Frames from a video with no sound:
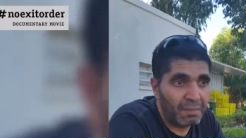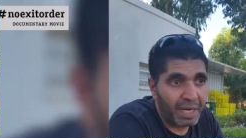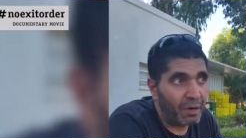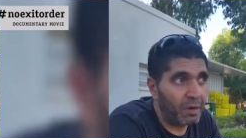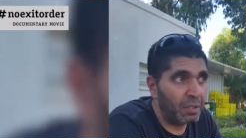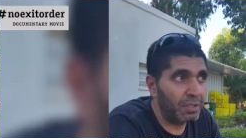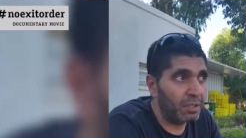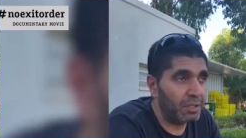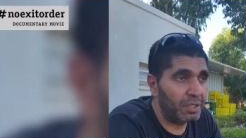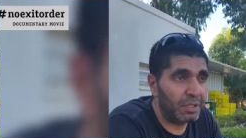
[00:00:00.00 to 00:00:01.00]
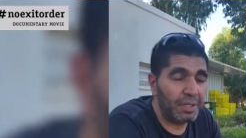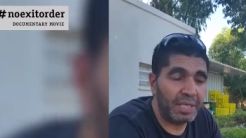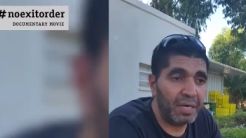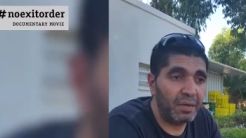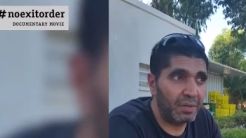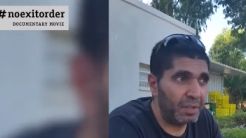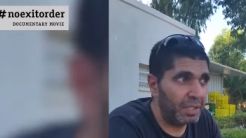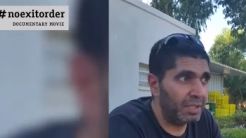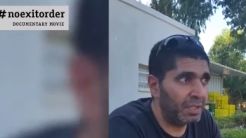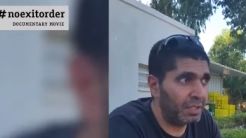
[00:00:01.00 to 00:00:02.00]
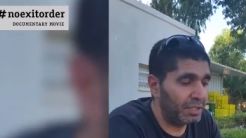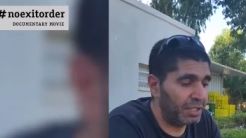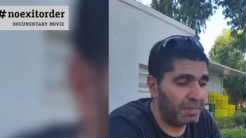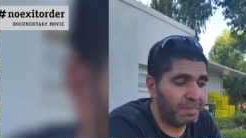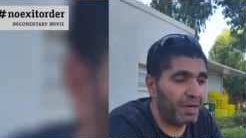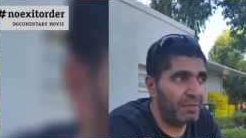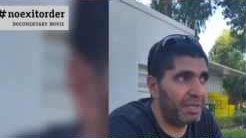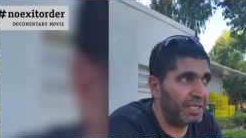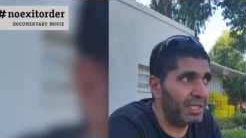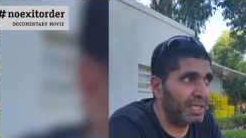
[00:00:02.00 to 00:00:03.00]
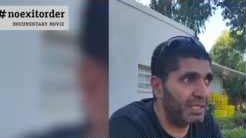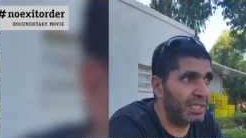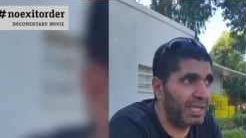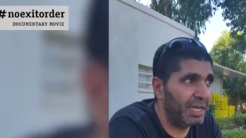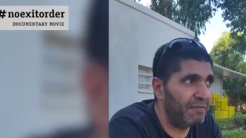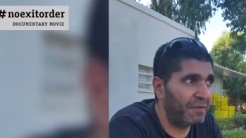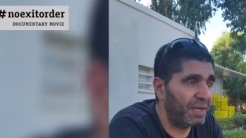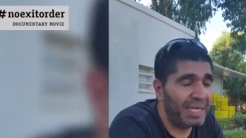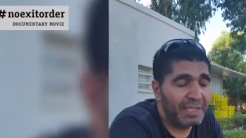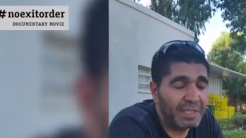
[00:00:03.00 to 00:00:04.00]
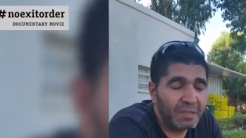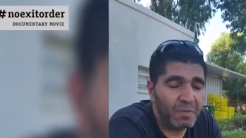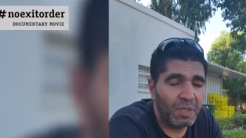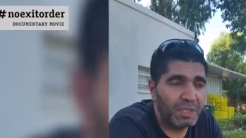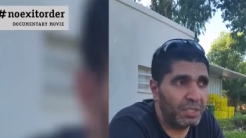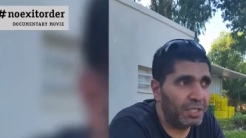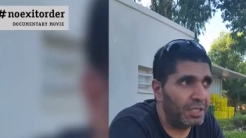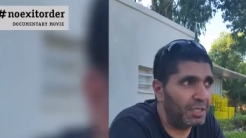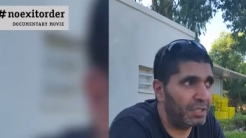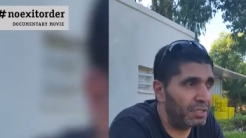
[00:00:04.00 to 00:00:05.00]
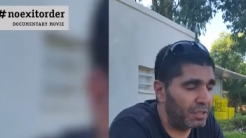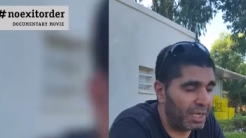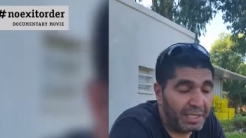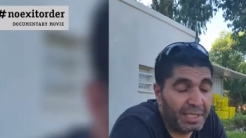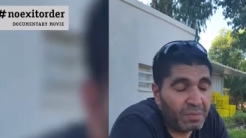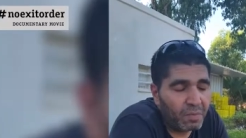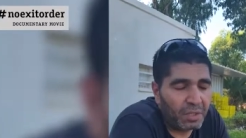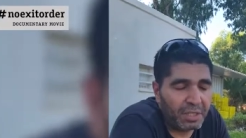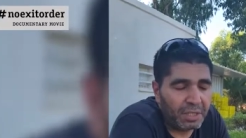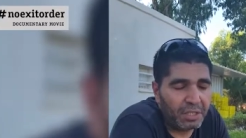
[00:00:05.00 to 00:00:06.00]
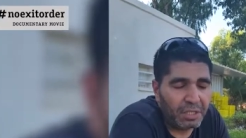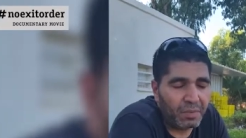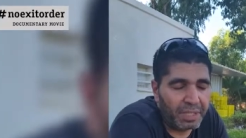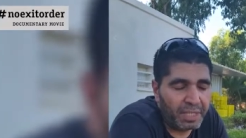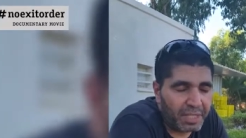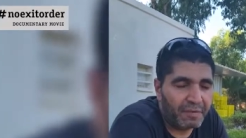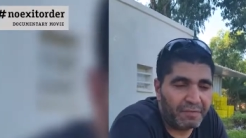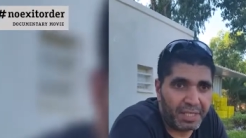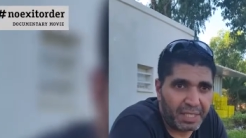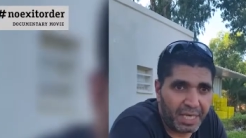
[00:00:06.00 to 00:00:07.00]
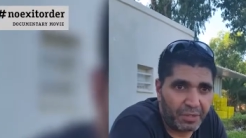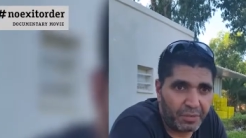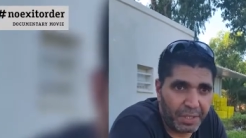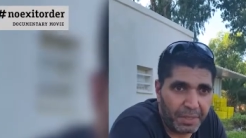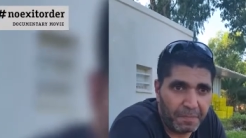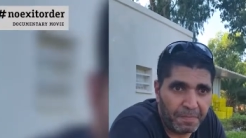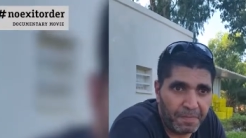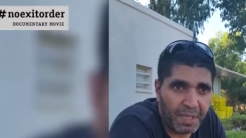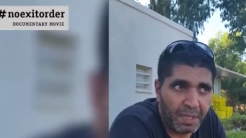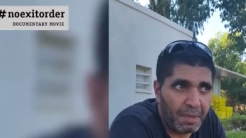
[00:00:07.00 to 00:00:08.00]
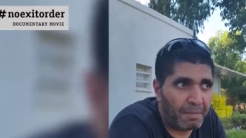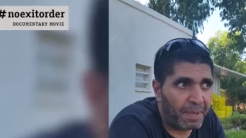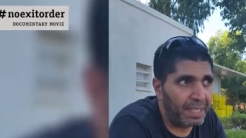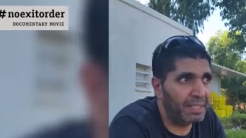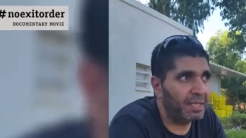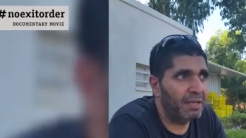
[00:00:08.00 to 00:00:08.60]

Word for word: My old daughter now, she's a paramedic in the Navy. I didn't want that she will serve this country. But